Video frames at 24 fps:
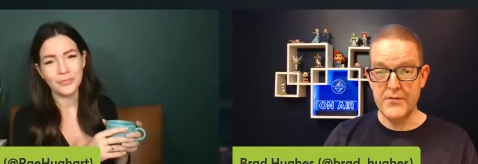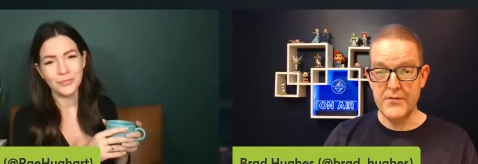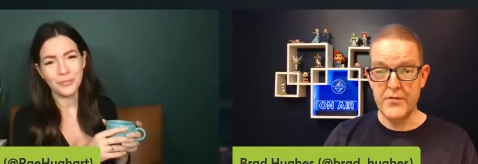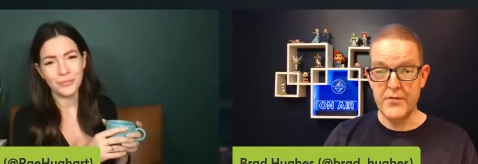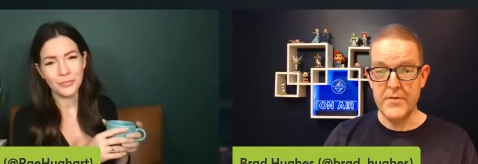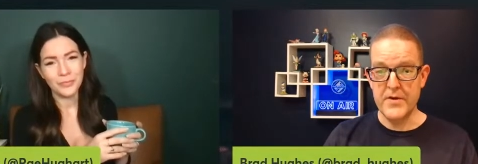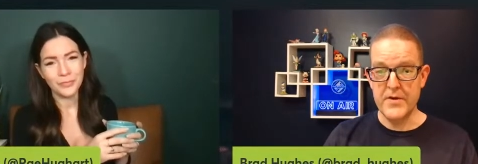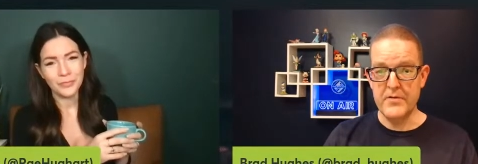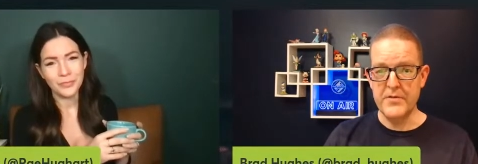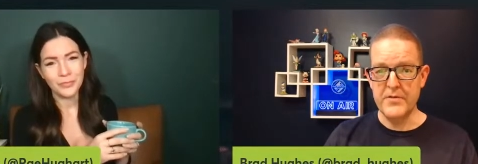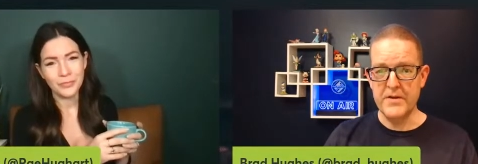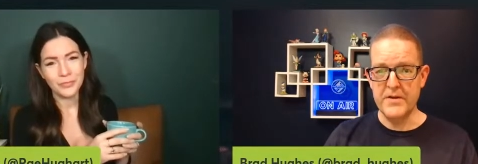
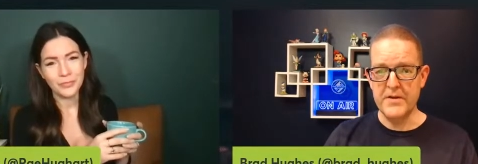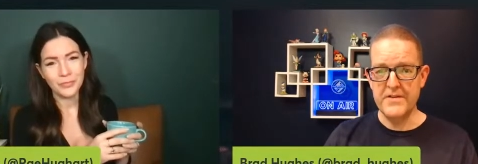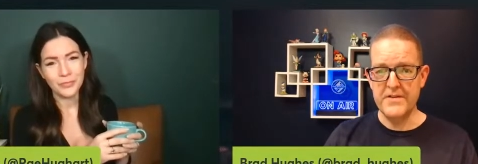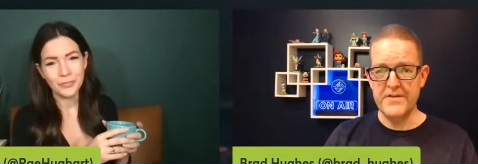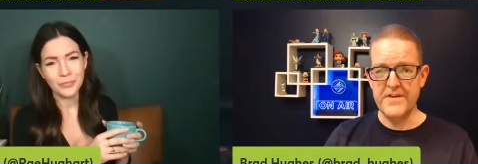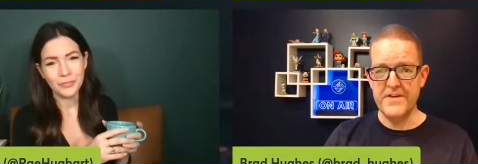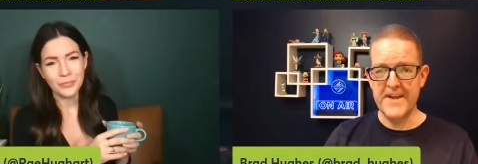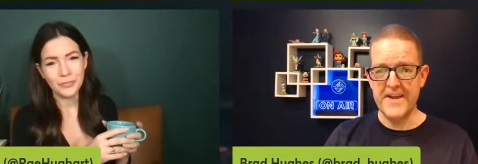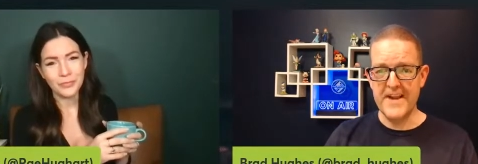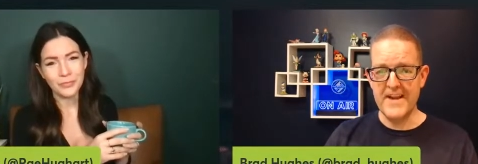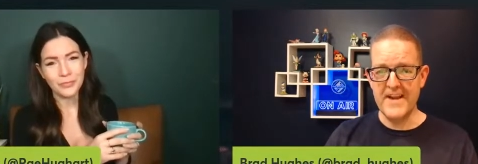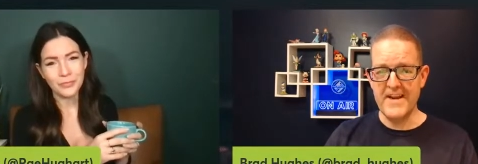Speaker 1: tribute
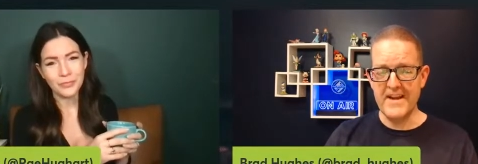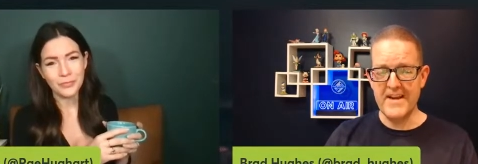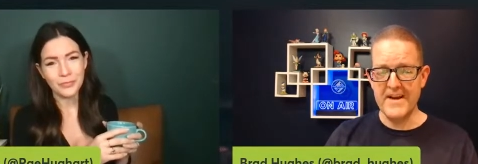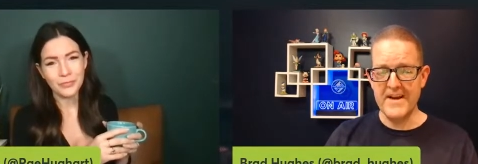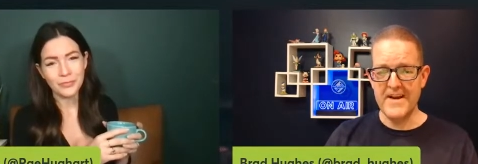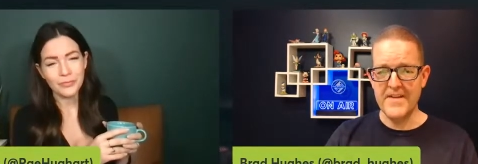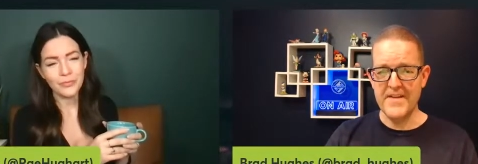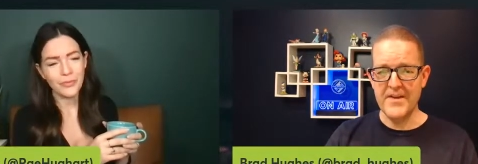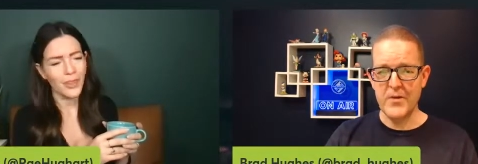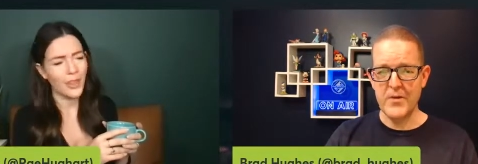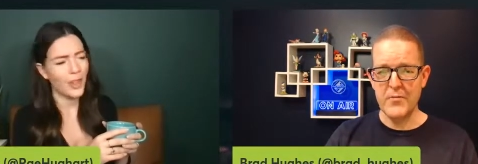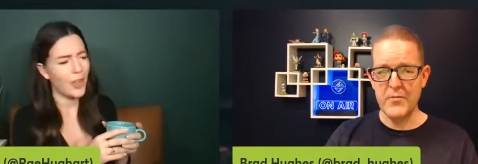today
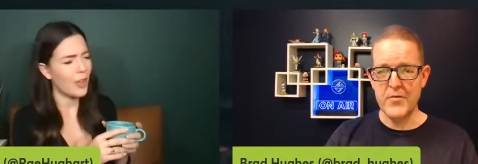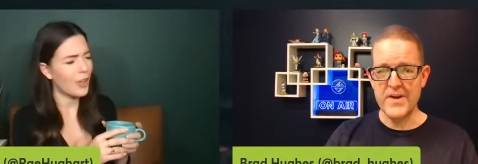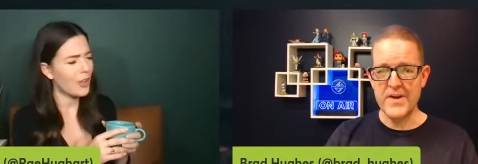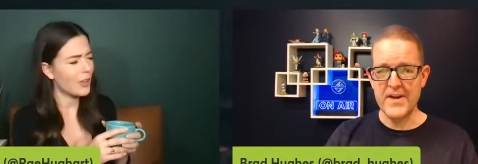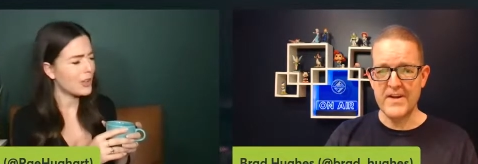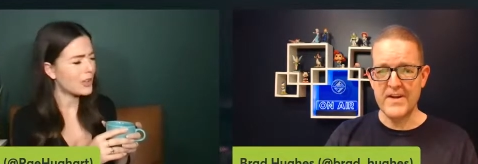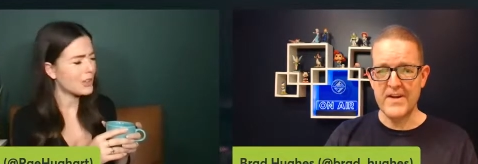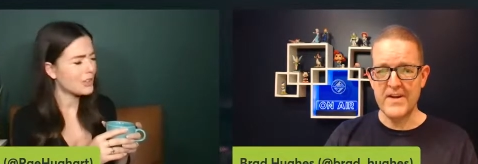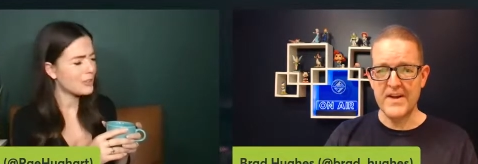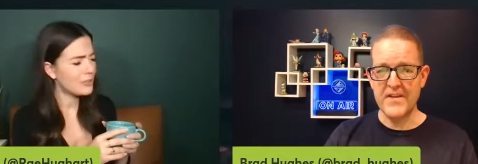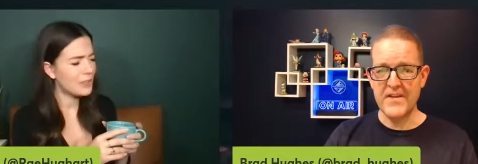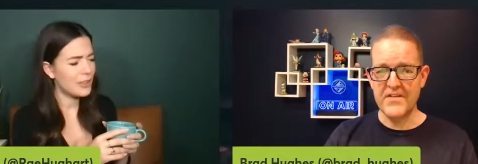that'll
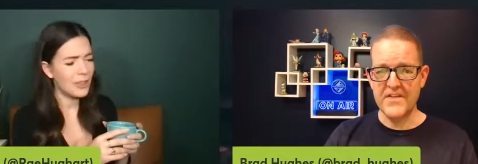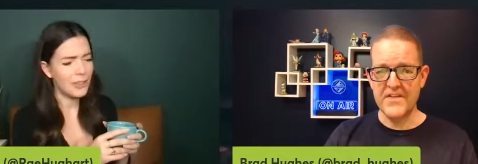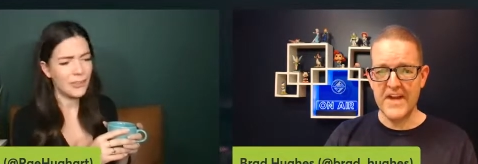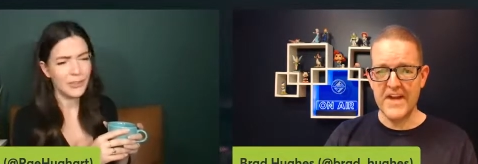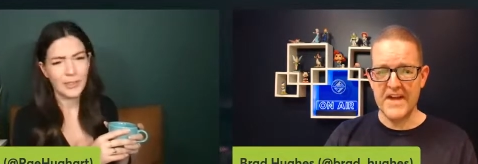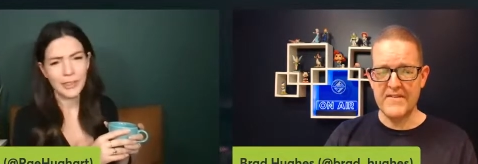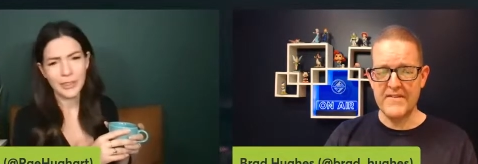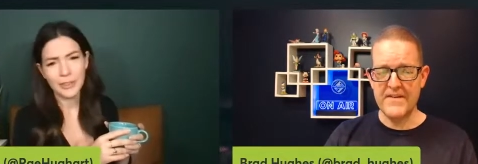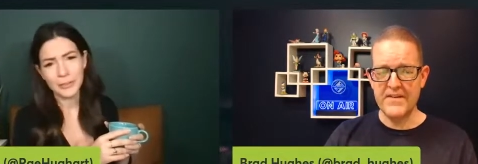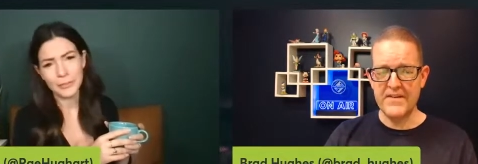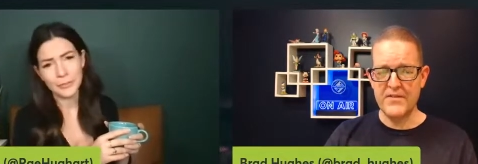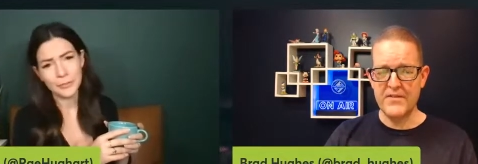bring
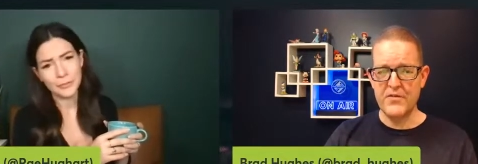staff and